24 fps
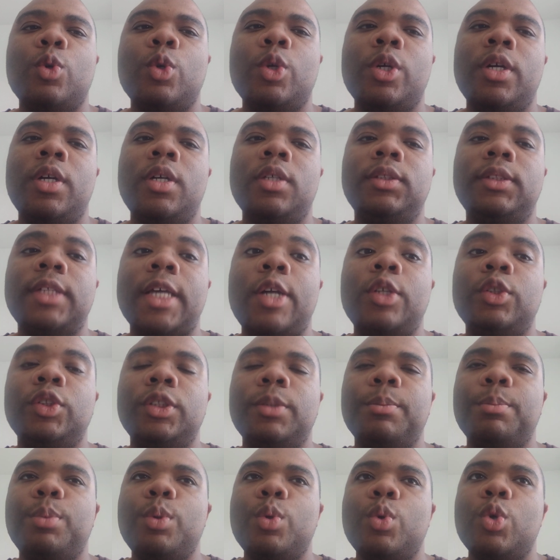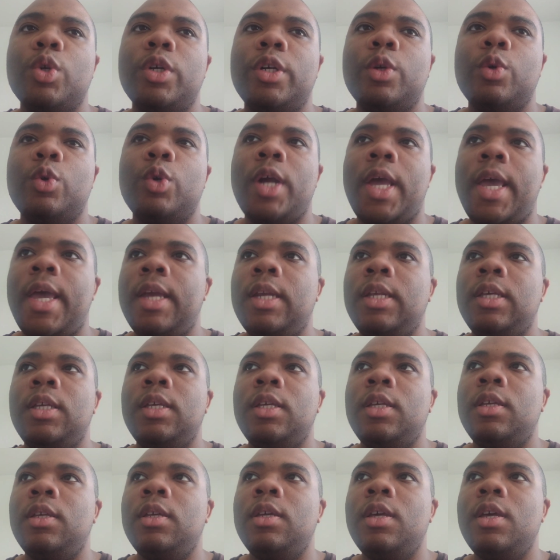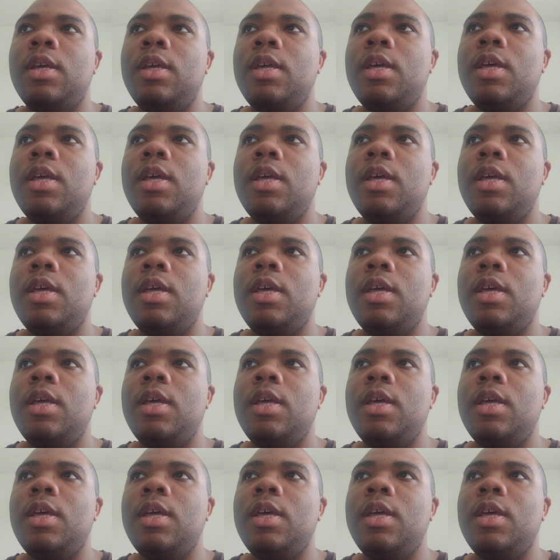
or Standards and Poor, or any